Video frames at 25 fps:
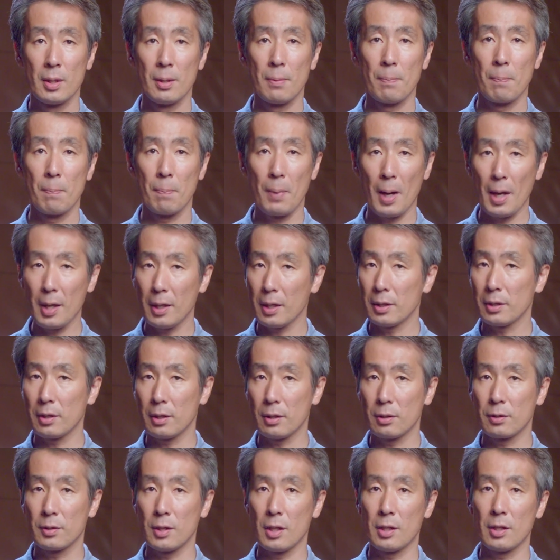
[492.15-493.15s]
bilateral
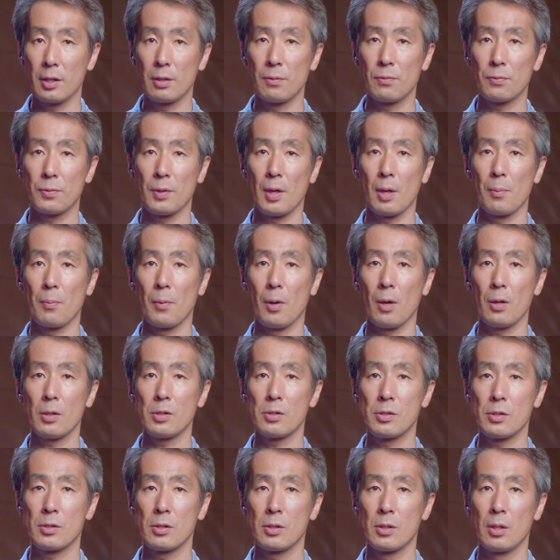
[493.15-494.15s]
creating
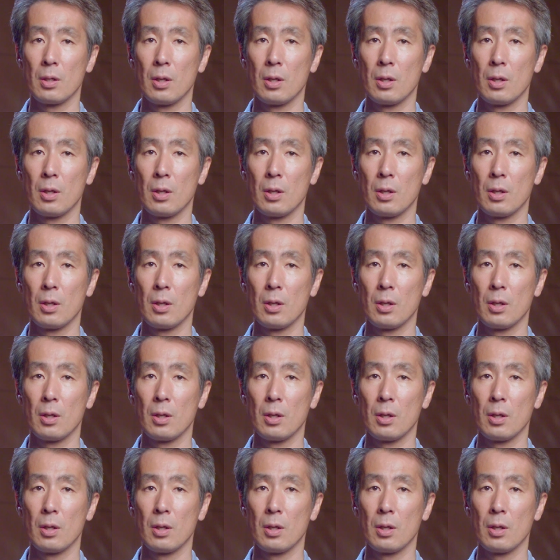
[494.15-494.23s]
frameworks,